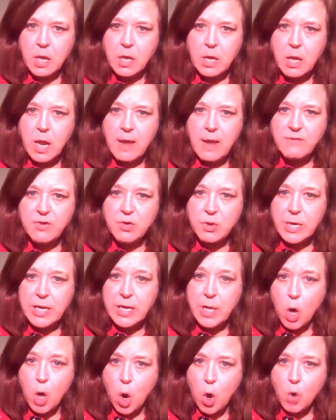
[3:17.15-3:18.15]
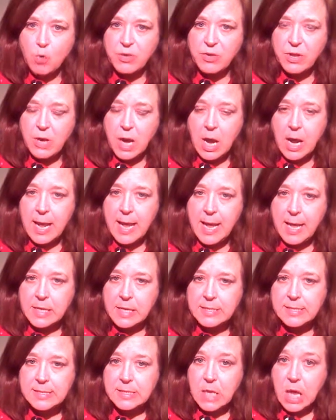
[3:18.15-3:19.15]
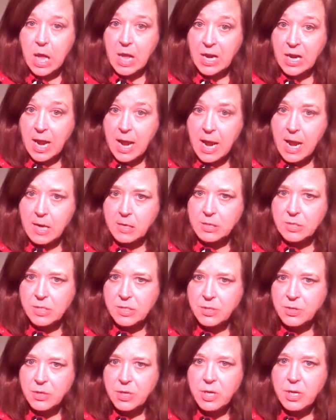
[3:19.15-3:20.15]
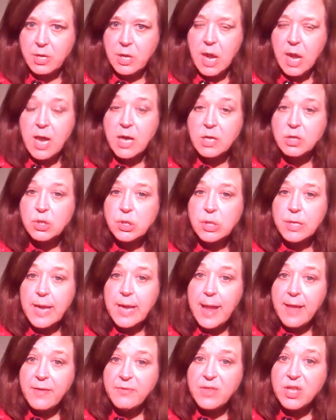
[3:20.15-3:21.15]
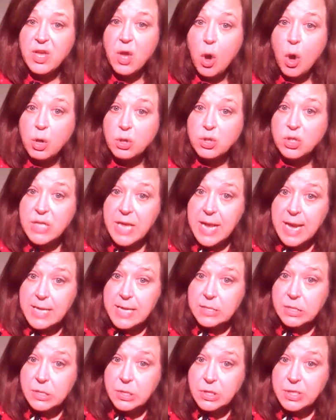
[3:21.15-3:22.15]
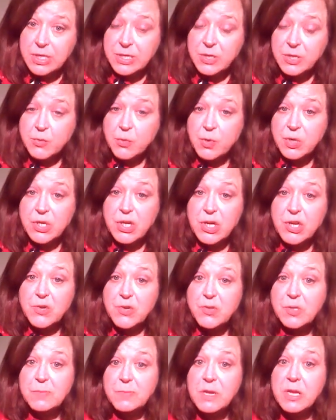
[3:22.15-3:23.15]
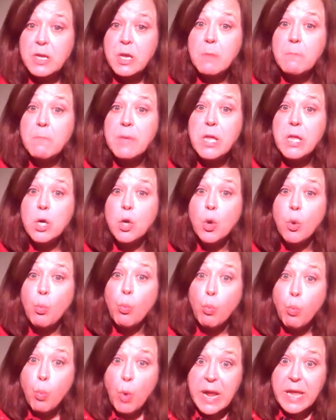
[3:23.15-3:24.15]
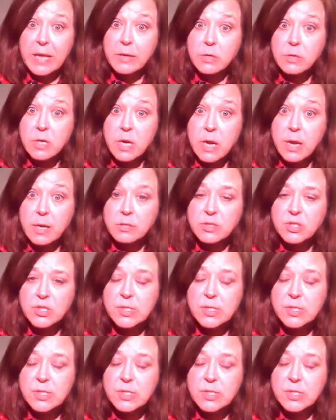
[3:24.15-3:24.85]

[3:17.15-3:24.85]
and after he heard that I had a slight accent, he actually had the audacity to accuse me of being a redneck,